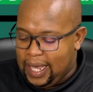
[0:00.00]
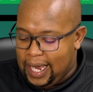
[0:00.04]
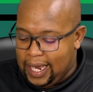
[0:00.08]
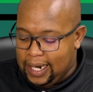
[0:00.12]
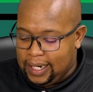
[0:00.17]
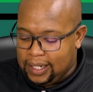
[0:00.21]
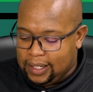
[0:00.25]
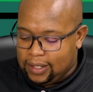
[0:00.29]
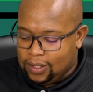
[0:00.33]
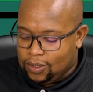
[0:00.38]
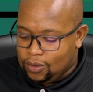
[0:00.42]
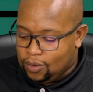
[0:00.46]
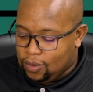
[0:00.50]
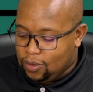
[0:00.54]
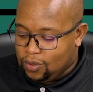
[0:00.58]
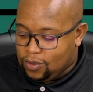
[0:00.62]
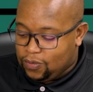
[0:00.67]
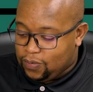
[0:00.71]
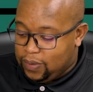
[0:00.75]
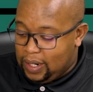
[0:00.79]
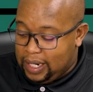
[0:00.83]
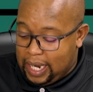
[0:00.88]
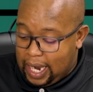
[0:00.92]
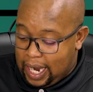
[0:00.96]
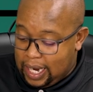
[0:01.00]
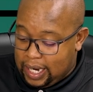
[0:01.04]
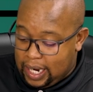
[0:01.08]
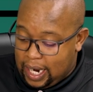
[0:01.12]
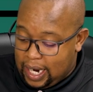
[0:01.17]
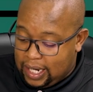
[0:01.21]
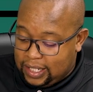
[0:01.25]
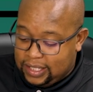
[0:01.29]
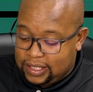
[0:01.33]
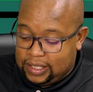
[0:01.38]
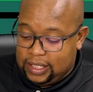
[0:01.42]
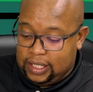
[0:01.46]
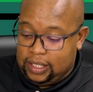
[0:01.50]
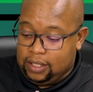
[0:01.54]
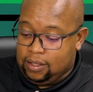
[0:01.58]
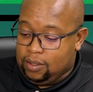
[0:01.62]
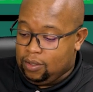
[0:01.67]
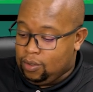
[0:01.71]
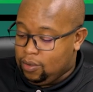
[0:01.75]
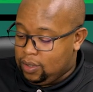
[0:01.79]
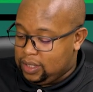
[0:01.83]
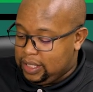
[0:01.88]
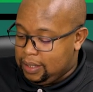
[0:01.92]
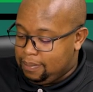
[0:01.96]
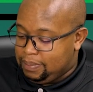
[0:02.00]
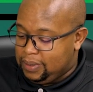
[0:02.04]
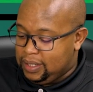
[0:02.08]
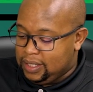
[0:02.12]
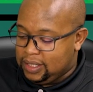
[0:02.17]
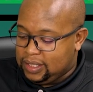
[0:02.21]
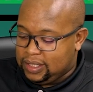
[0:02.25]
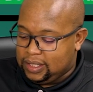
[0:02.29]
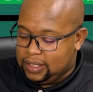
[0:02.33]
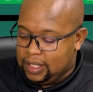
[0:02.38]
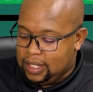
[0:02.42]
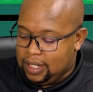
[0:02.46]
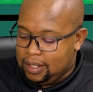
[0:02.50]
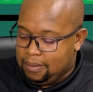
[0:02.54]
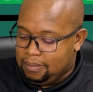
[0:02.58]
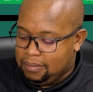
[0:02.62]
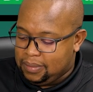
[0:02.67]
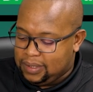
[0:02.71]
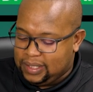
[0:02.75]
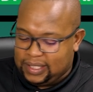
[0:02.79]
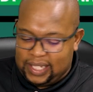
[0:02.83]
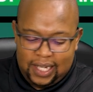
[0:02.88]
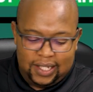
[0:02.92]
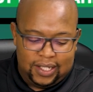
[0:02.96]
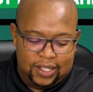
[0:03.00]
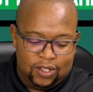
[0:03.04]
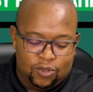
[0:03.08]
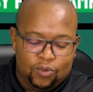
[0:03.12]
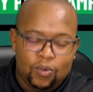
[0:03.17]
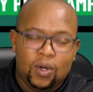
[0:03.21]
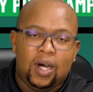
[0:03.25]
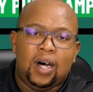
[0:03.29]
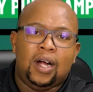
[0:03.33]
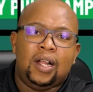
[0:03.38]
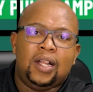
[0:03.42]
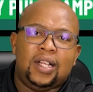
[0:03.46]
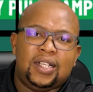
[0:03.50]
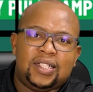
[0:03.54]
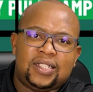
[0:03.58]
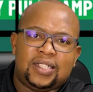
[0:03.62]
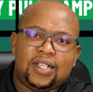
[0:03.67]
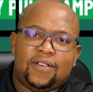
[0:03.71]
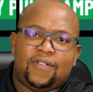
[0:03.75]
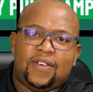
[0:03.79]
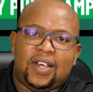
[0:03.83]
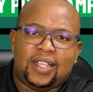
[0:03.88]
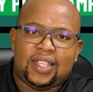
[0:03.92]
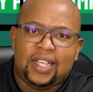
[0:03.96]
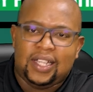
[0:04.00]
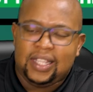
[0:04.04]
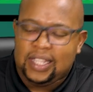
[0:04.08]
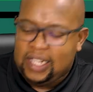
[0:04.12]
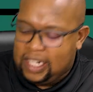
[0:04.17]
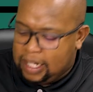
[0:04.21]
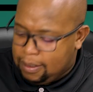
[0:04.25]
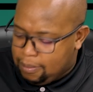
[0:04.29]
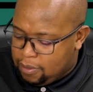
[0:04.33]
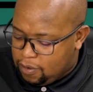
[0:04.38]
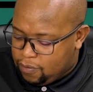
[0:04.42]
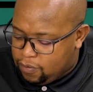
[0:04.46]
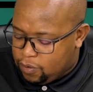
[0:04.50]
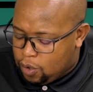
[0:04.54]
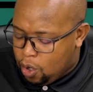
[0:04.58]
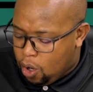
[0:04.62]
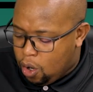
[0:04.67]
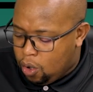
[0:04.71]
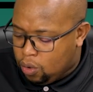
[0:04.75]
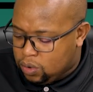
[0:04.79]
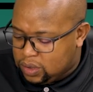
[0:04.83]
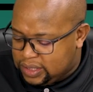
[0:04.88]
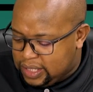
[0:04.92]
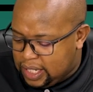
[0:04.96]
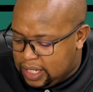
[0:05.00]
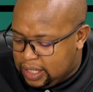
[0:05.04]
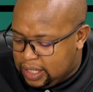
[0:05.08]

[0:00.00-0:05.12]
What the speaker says: And you know, it's funny, I actually looked up this stat as well, is the fact that the number of goals